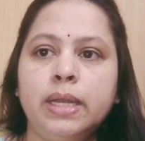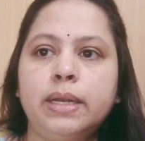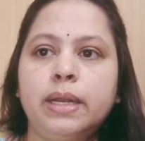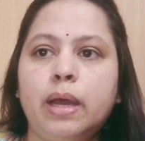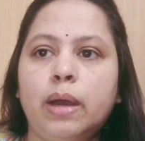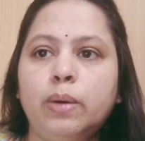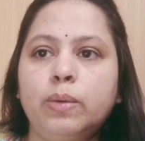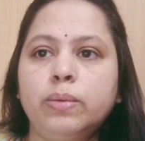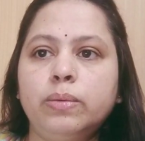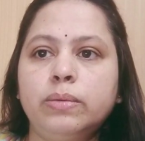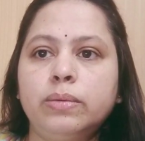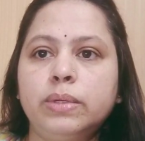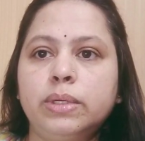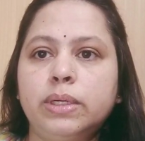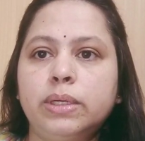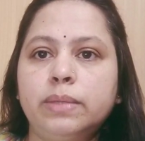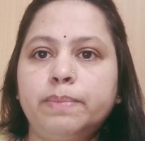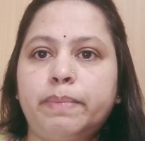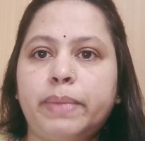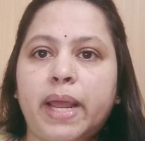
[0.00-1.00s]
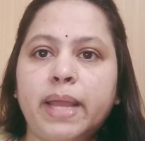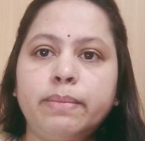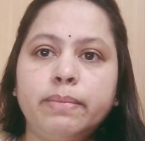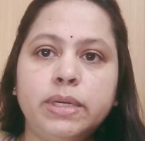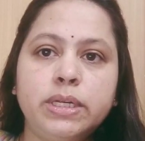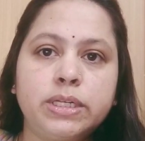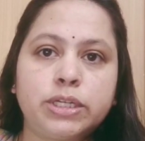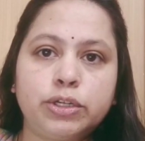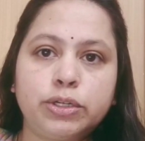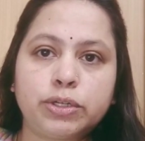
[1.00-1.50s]
Now, Prime
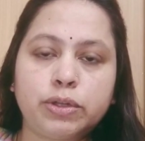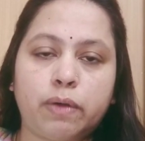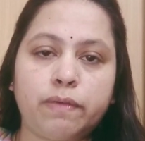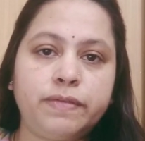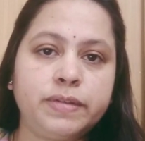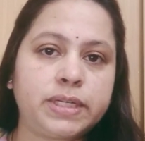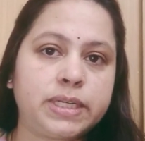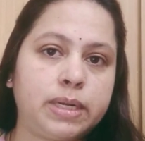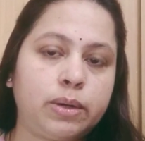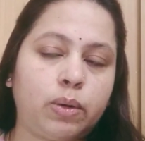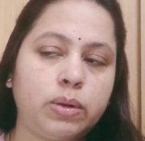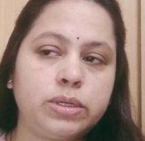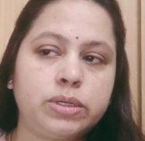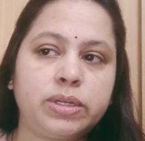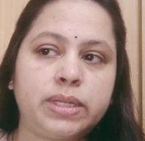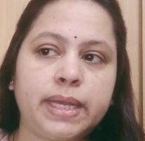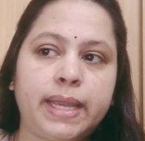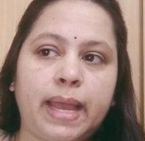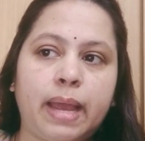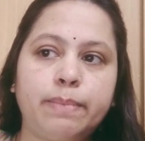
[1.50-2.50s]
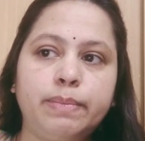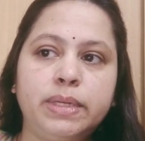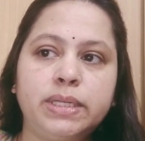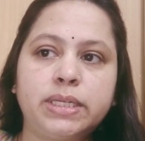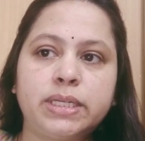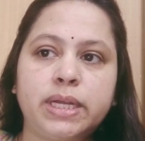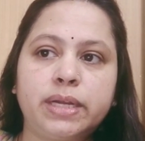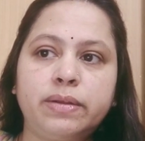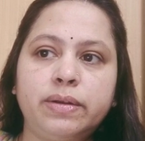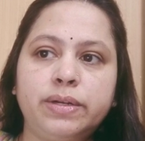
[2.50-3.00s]
Minister's office and also the
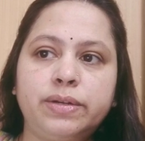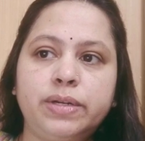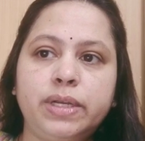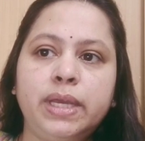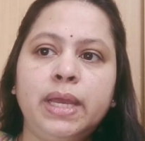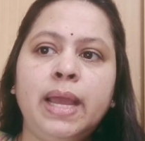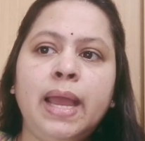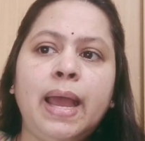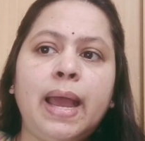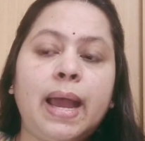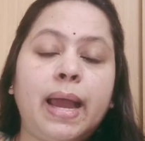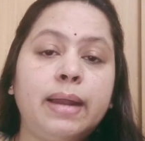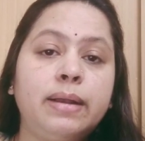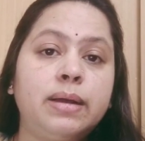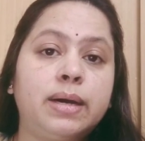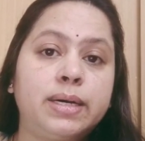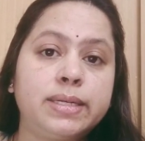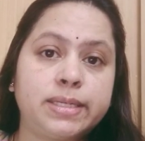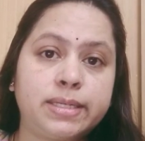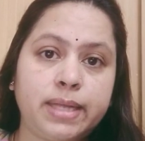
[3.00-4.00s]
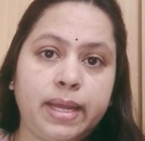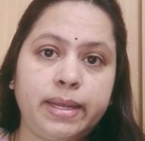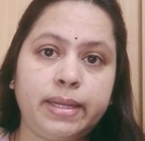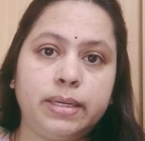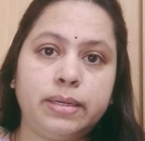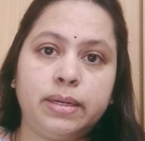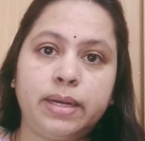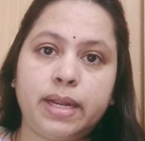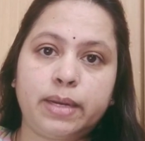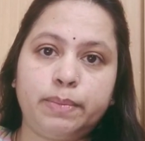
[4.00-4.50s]
Cabinet Secretary had
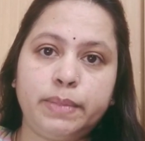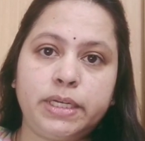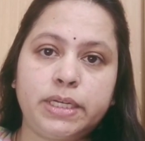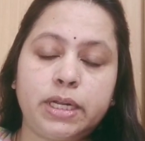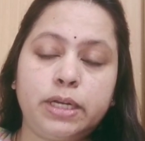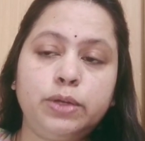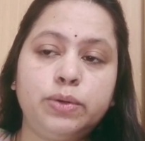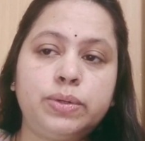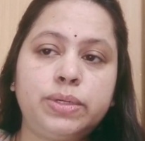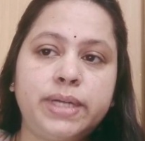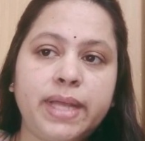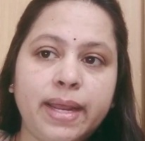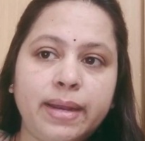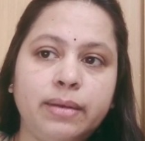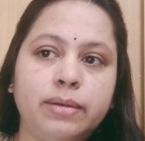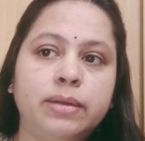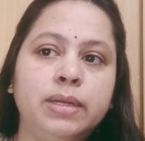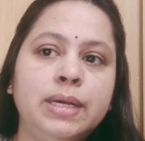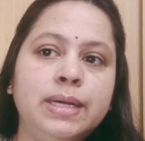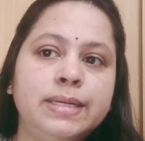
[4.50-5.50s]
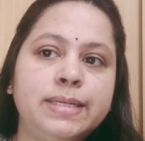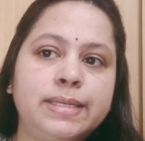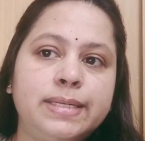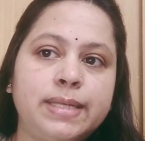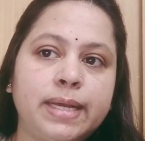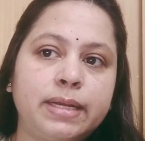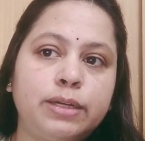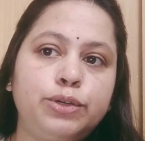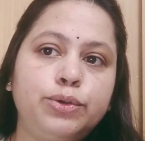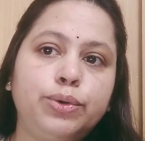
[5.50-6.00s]
assigned, let me tell you, 10
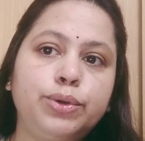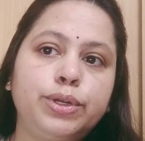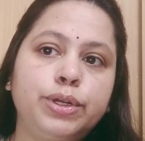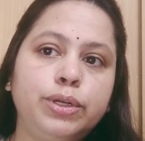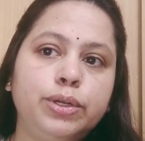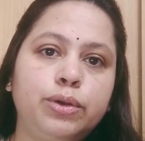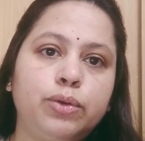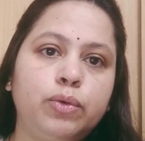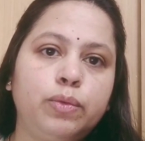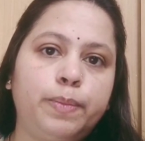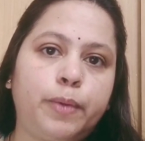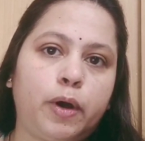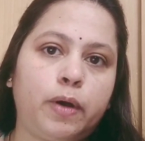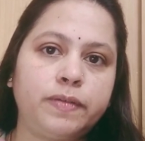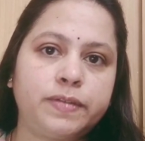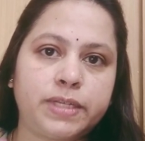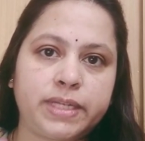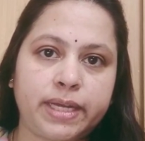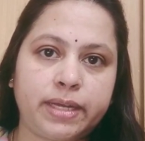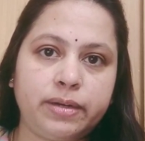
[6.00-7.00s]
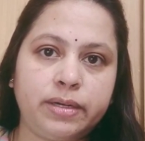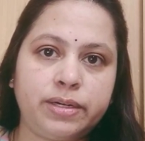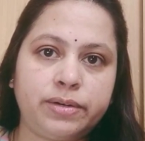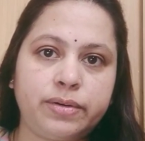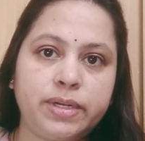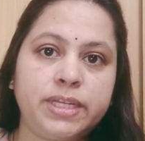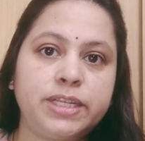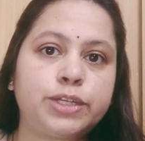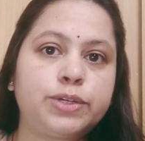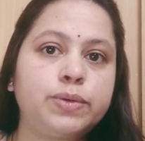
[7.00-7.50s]
sectorial group of
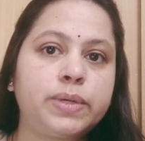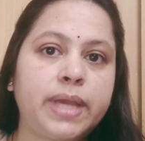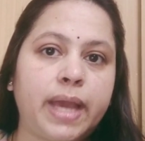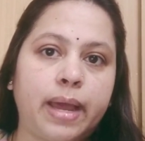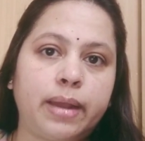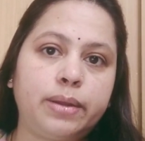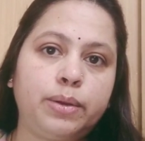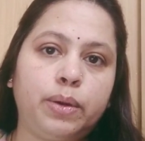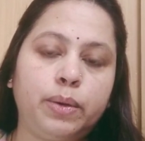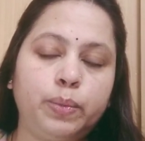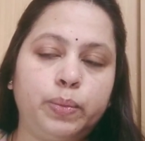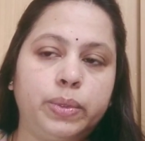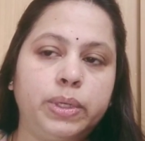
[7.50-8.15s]
secretaries to carry on